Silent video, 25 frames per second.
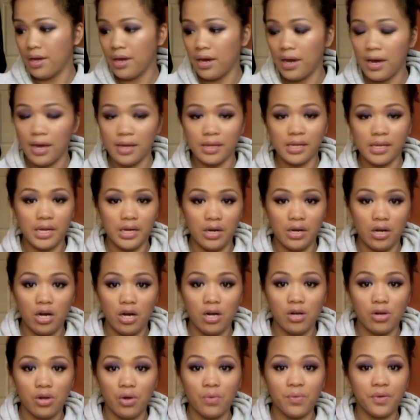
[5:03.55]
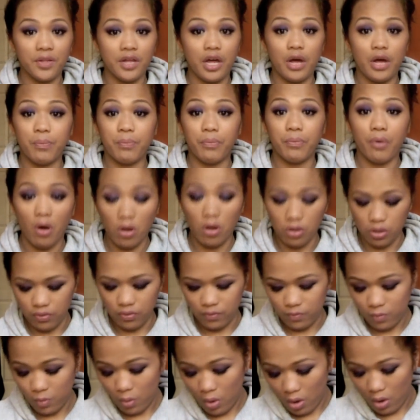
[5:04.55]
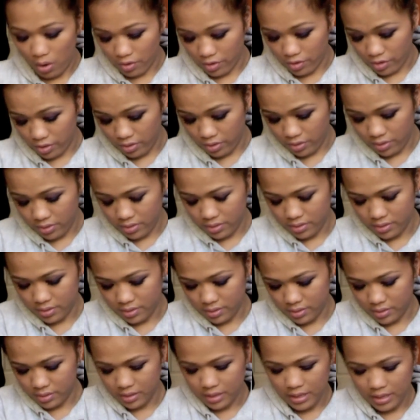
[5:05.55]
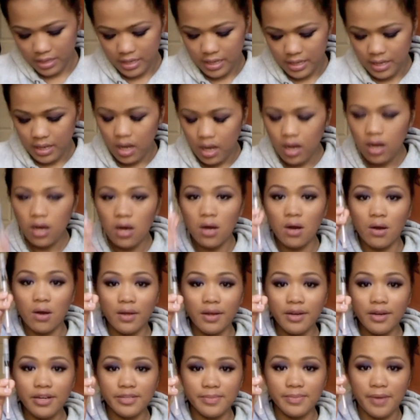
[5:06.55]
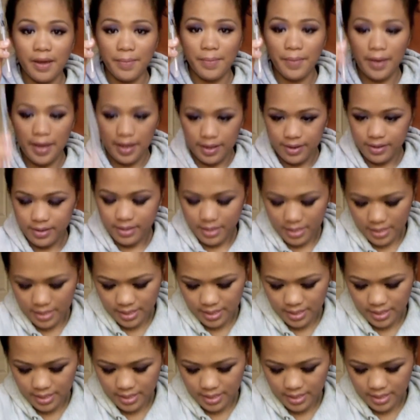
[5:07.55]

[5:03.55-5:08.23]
I cannot go without bottle of water. Oh, here's my pen.